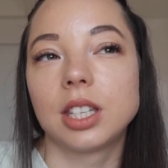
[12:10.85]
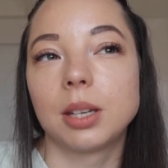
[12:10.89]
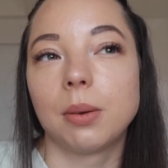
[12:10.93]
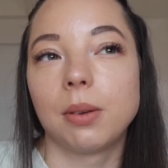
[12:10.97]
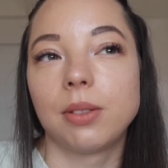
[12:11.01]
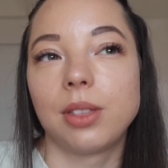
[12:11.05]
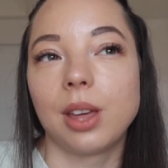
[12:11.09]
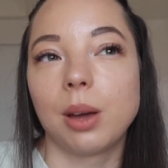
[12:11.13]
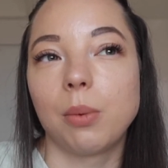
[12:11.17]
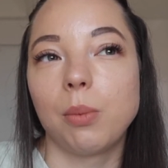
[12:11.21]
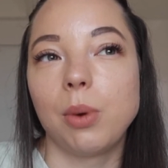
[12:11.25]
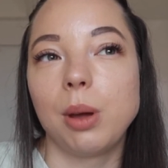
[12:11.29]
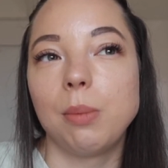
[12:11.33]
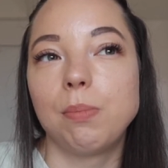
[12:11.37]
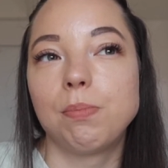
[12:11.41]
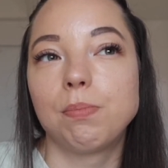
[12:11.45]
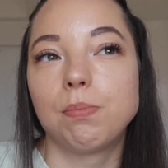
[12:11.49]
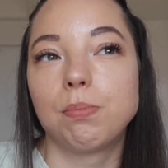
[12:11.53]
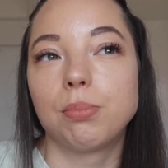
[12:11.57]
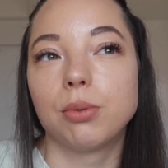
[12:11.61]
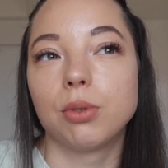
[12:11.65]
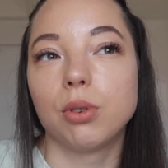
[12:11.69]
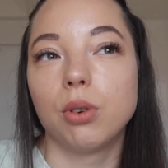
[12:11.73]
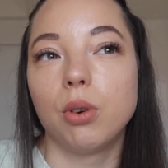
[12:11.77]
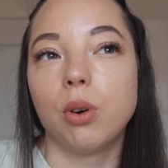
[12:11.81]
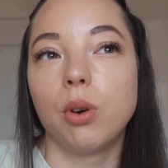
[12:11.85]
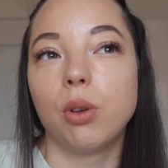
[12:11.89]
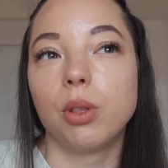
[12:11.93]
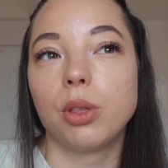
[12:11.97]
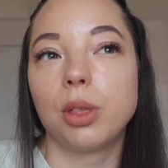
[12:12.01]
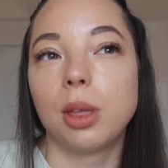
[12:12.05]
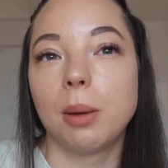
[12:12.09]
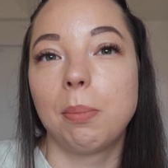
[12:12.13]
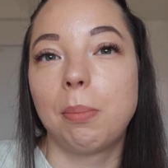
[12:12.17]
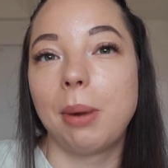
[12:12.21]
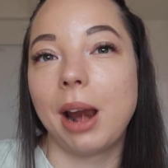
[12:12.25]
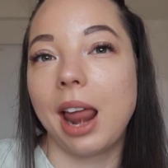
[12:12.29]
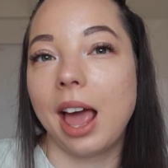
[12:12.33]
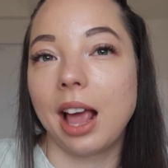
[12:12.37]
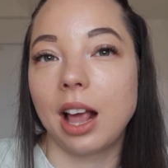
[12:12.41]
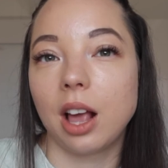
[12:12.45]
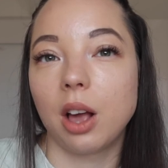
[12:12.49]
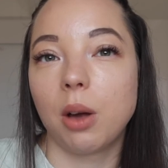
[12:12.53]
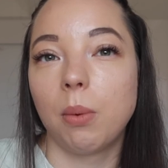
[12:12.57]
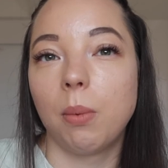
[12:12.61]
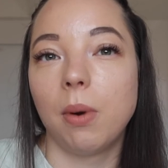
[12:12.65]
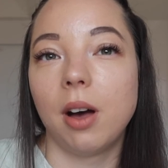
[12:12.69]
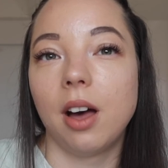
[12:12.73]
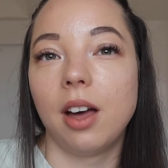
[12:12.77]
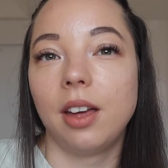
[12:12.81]
So I think we brought the
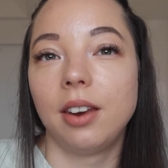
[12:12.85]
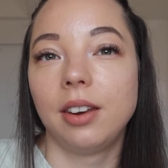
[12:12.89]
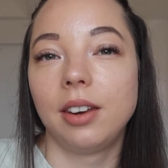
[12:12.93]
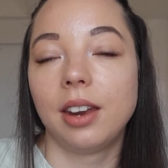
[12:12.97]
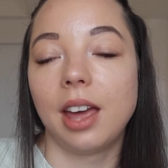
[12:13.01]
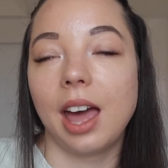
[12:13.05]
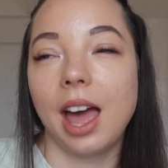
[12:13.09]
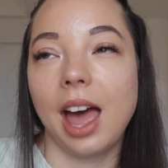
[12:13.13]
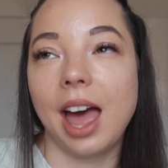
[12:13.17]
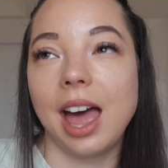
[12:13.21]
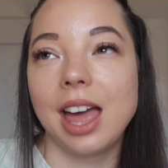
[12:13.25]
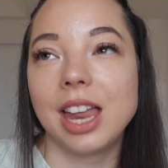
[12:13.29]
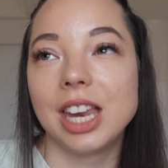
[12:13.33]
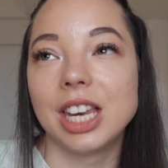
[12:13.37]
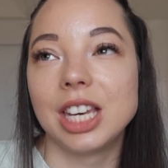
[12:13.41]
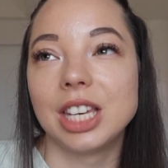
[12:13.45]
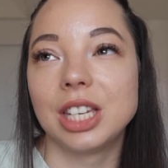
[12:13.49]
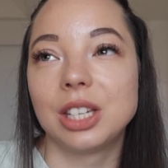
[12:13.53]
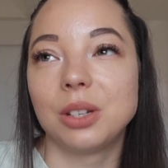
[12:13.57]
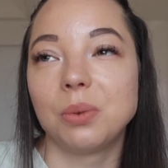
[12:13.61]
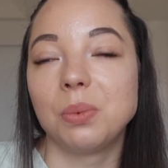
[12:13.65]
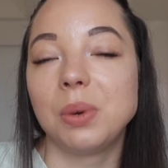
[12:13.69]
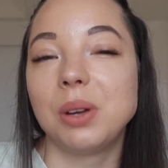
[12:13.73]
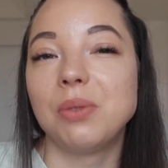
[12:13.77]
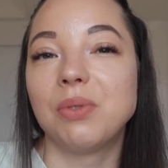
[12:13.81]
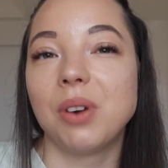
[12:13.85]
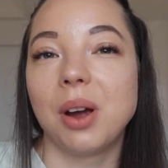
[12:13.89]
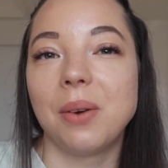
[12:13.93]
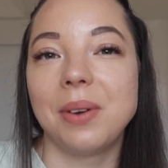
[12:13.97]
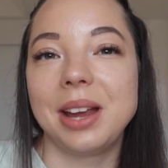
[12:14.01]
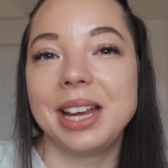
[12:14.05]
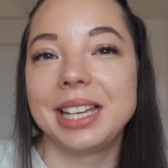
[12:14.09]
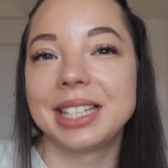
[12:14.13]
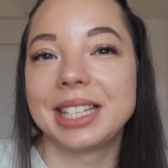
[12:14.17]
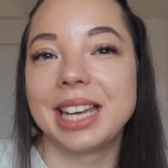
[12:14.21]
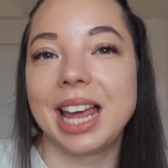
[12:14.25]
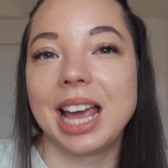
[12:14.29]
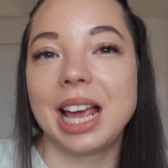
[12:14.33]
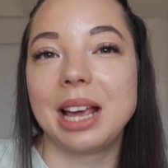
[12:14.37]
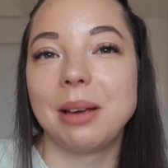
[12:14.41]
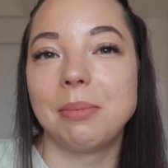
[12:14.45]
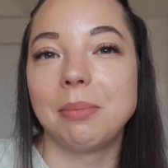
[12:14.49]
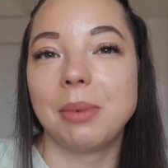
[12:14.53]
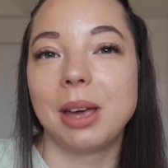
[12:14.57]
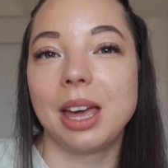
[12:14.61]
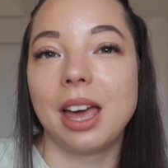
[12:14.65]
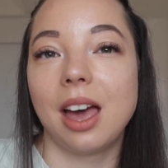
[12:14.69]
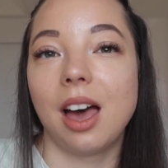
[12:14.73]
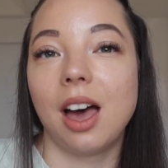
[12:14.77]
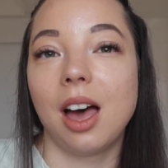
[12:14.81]
blank one and we wrote his
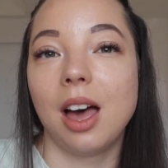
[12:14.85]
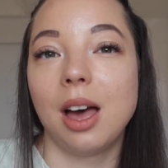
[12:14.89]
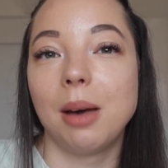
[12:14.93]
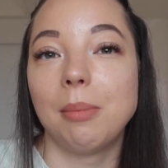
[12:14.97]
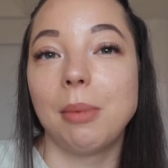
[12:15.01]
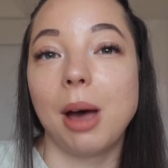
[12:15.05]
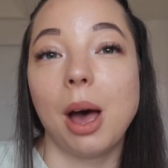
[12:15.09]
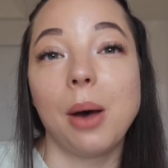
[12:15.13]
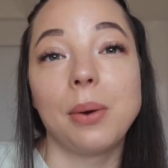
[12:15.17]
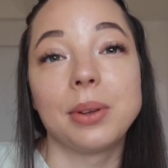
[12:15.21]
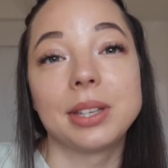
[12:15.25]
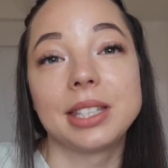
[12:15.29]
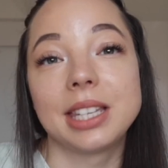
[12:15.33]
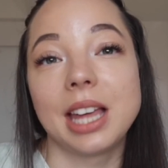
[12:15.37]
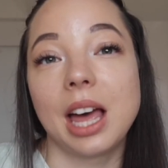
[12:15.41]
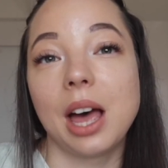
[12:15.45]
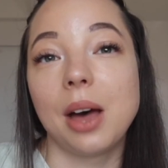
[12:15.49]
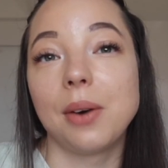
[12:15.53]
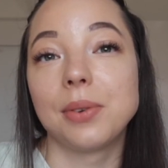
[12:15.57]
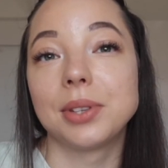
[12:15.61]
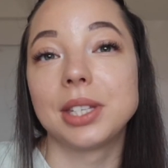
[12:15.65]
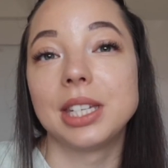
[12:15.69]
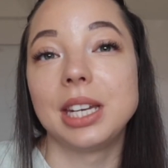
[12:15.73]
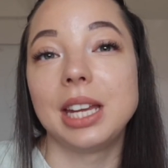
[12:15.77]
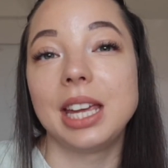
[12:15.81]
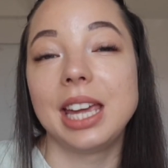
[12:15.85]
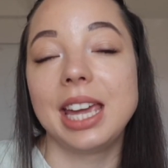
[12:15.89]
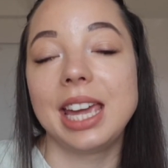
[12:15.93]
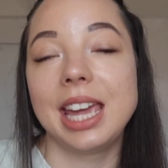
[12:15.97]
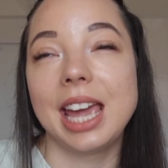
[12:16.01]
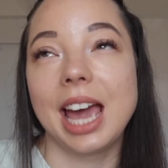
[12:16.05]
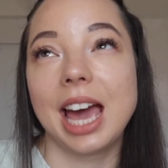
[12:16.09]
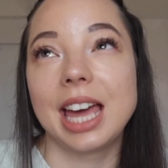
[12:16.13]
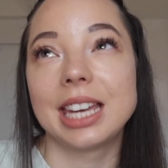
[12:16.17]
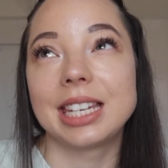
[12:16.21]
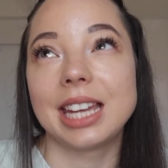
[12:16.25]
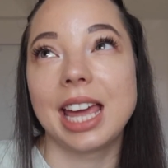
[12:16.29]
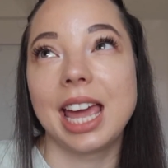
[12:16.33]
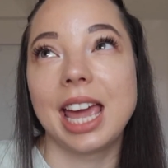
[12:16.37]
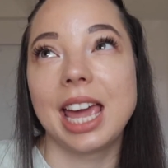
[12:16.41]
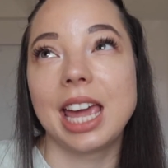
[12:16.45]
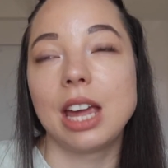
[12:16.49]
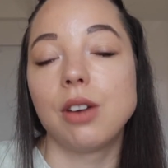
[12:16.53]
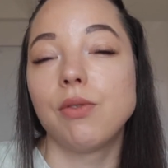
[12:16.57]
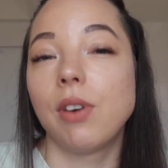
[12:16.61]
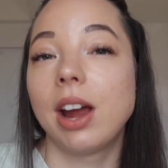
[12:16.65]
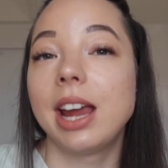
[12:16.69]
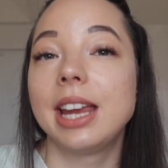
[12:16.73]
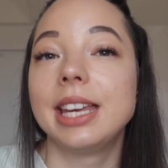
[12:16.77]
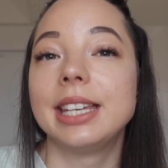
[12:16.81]
name um, ourselves and he had
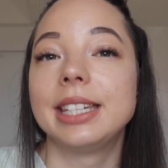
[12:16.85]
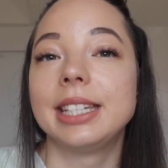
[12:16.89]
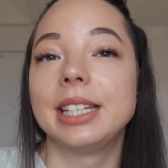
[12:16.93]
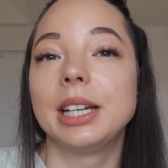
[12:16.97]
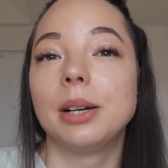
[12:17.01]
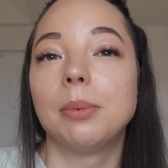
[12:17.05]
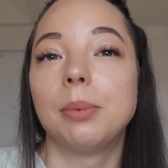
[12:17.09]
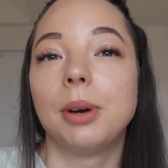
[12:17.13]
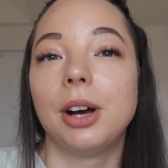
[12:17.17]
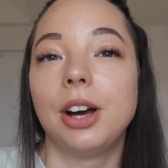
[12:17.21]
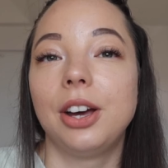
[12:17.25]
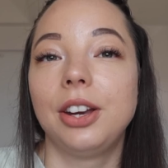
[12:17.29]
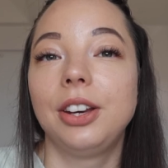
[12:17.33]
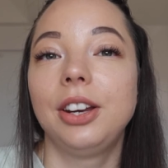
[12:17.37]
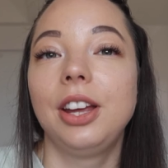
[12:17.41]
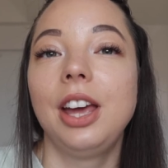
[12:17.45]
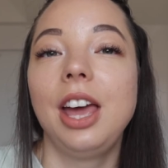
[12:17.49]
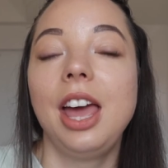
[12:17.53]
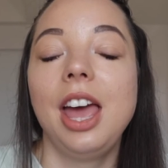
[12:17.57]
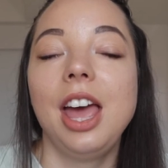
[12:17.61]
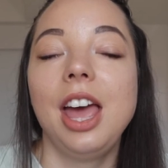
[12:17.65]
a reindeer one.